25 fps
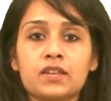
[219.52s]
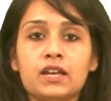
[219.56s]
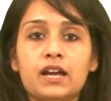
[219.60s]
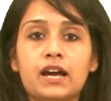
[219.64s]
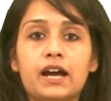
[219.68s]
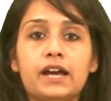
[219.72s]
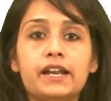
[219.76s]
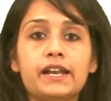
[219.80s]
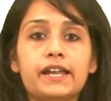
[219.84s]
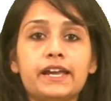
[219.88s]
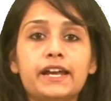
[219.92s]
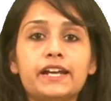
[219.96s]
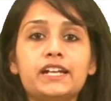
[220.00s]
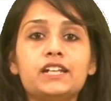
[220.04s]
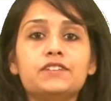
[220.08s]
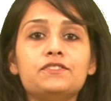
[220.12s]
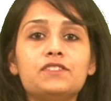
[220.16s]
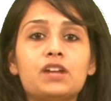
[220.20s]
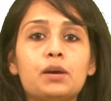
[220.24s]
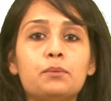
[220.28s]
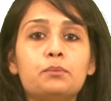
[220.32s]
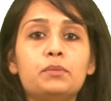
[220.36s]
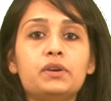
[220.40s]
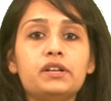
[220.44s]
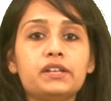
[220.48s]
A negative
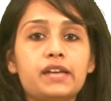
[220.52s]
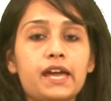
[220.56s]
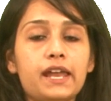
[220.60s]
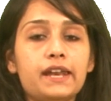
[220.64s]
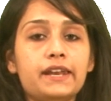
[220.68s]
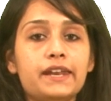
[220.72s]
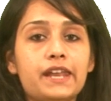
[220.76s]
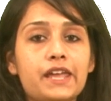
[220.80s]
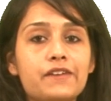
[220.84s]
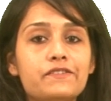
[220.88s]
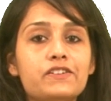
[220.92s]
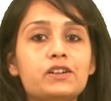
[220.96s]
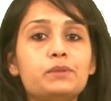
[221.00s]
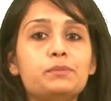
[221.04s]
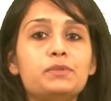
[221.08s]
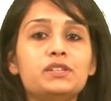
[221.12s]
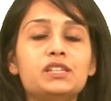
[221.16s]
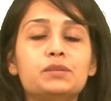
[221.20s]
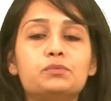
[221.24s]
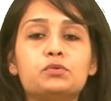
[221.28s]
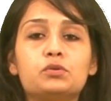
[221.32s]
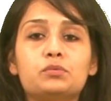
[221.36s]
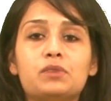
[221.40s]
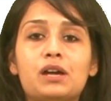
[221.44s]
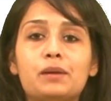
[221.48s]
number can never be
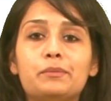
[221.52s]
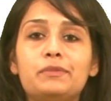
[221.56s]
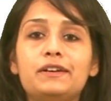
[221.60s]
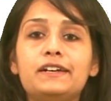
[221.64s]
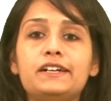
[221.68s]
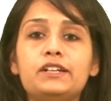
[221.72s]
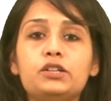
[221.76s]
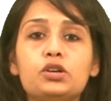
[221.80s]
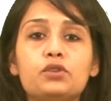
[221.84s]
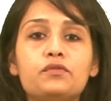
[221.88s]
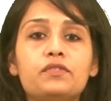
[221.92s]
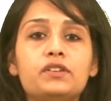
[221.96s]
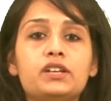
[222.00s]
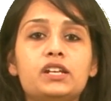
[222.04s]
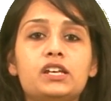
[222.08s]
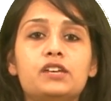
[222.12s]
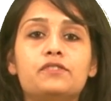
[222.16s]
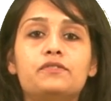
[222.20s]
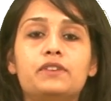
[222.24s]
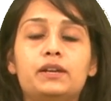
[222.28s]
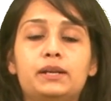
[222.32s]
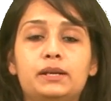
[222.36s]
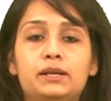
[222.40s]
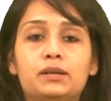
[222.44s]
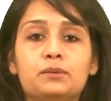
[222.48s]
the probability of an
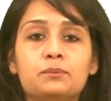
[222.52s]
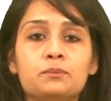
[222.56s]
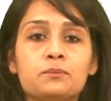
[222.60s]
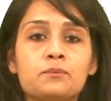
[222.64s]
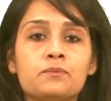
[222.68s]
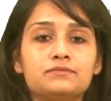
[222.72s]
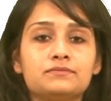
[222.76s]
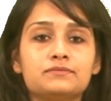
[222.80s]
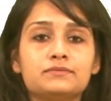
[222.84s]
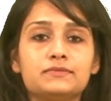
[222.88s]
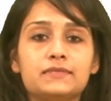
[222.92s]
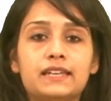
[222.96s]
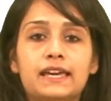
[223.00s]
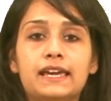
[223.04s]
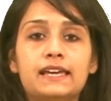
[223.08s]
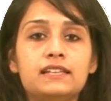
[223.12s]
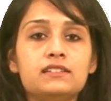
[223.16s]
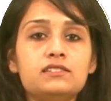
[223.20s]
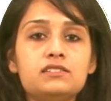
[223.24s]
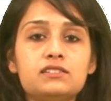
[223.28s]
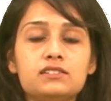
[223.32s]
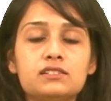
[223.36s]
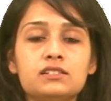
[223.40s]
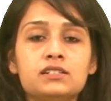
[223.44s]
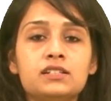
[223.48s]
event.
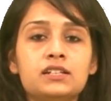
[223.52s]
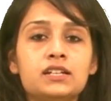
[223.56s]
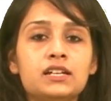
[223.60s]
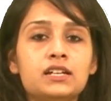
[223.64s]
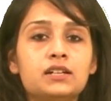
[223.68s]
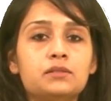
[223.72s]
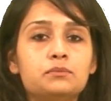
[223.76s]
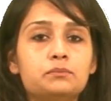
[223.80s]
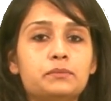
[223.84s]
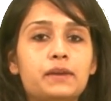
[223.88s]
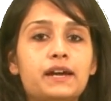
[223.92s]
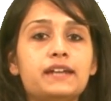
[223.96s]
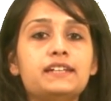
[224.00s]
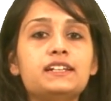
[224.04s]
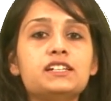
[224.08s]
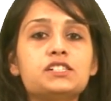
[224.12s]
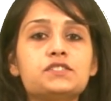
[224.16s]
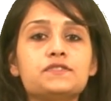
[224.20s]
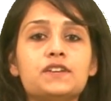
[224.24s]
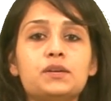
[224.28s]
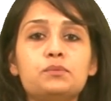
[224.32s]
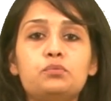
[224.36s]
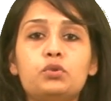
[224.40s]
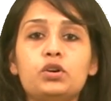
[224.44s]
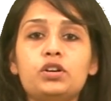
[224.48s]
Hence, minus
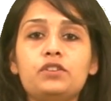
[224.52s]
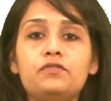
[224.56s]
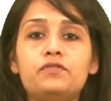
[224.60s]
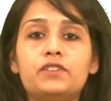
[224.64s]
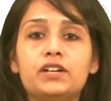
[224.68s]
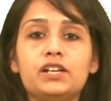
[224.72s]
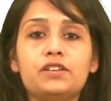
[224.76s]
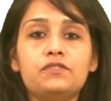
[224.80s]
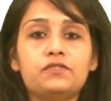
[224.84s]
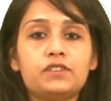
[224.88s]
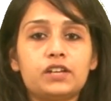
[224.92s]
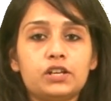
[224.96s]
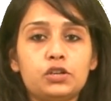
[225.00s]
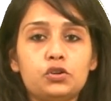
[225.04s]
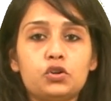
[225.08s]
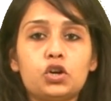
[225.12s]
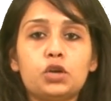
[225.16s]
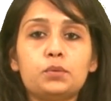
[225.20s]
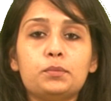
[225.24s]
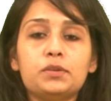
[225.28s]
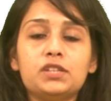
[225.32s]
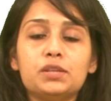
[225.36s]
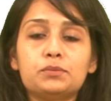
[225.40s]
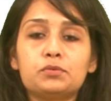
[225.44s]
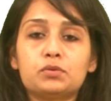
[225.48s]
1.5
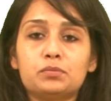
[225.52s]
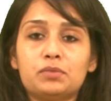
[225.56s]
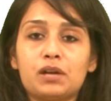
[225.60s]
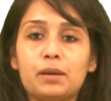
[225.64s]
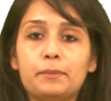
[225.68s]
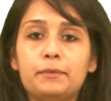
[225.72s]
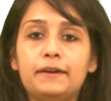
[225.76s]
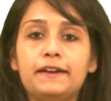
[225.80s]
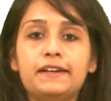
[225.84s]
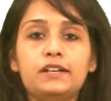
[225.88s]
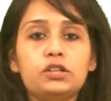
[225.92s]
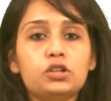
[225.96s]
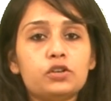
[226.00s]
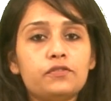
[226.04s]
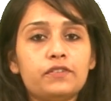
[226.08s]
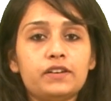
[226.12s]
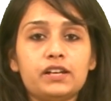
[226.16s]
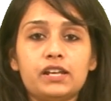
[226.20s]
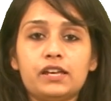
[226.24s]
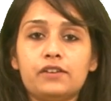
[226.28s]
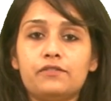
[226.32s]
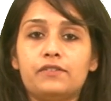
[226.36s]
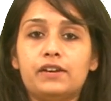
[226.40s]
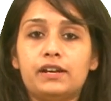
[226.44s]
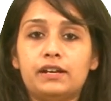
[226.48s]
cannot be the probability of an
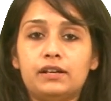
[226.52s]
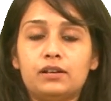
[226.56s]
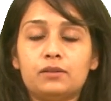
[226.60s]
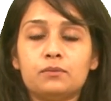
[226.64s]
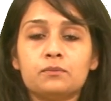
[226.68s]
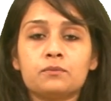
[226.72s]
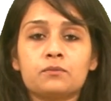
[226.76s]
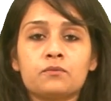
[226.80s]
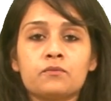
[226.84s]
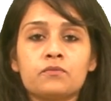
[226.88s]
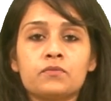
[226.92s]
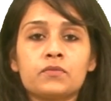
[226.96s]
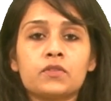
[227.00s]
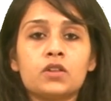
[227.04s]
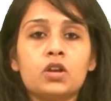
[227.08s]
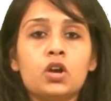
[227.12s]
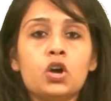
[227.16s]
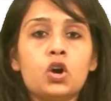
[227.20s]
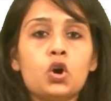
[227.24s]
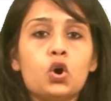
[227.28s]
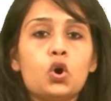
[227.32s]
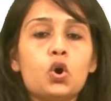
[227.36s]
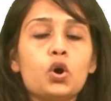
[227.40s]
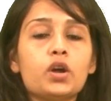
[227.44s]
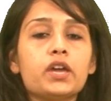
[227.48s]
event.
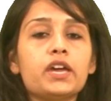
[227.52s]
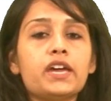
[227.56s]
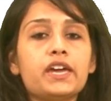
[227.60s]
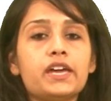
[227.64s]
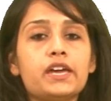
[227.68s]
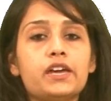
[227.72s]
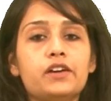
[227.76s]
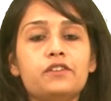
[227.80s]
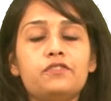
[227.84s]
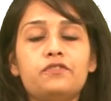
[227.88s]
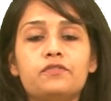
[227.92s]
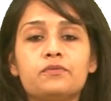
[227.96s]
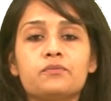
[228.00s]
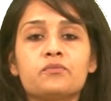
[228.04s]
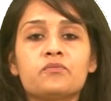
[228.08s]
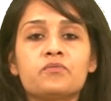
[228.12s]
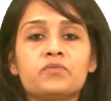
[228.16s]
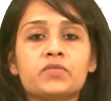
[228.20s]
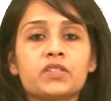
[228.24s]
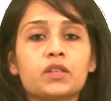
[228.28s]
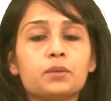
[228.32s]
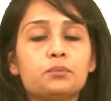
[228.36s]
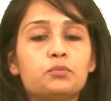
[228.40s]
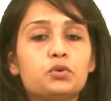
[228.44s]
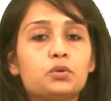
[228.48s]
Okay, if
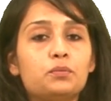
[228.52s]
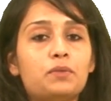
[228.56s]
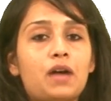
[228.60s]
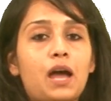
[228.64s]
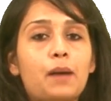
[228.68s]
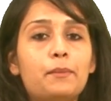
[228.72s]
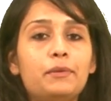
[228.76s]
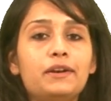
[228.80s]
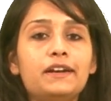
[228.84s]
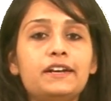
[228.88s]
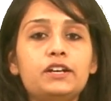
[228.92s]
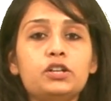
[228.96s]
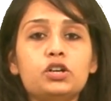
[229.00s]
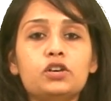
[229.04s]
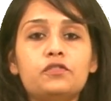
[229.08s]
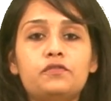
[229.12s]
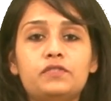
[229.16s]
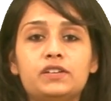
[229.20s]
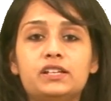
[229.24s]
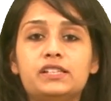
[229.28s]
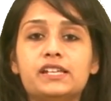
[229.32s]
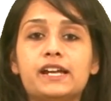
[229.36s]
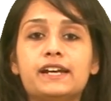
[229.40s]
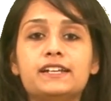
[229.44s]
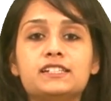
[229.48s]
probability of
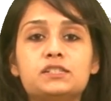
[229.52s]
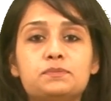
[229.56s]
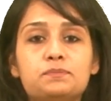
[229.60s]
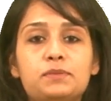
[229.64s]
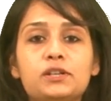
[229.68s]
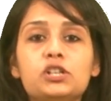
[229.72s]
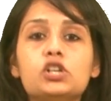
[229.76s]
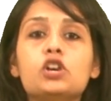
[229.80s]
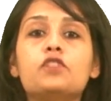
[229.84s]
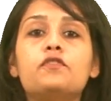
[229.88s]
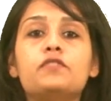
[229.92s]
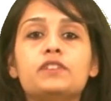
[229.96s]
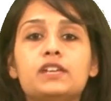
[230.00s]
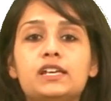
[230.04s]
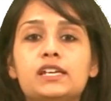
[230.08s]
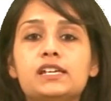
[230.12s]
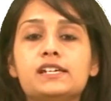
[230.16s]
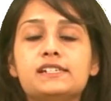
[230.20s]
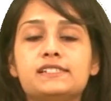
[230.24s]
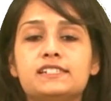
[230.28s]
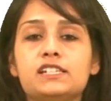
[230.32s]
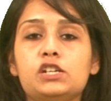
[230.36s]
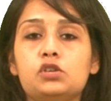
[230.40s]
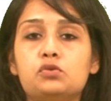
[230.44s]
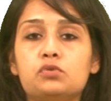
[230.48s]
E, that is P of E,
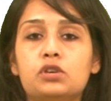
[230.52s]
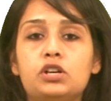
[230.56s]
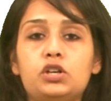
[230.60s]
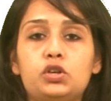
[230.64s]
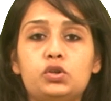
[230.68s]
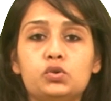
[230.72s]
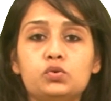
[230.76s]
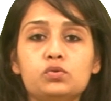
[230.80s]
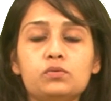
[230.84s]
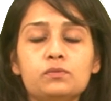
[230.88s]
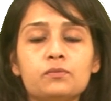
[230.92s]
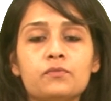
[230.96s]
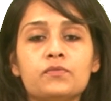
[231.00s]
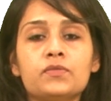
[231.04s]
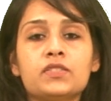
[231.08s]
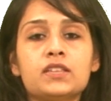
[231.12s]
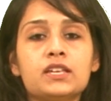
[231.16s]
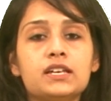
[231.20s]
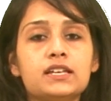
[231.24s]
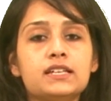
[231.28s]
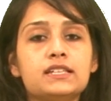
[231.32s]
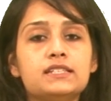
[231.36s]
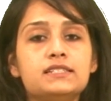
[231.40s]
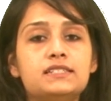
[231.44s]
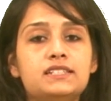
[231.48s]
is equal to
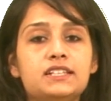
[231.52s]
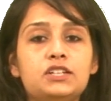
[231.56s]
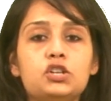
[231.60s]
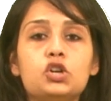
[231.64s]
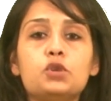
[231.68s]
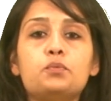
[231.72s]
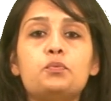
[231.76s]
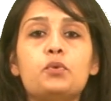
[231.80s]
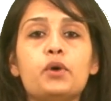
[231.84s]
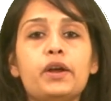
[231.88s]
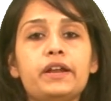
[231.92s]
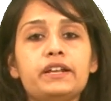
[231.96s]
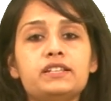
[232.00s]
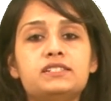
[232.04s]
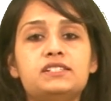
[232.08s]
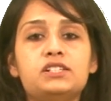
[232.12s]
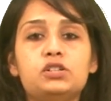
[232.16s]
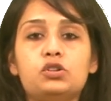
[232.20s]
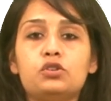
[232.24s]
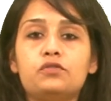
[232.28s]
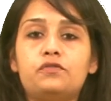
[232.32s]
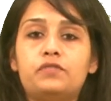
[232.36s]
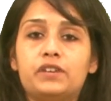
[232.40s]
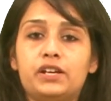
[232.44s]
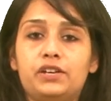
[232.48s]

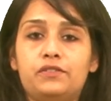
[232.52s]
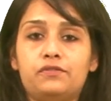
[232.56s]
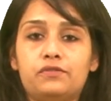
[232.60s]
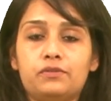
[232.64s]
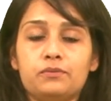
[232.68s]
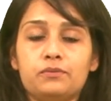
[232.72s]
0.05,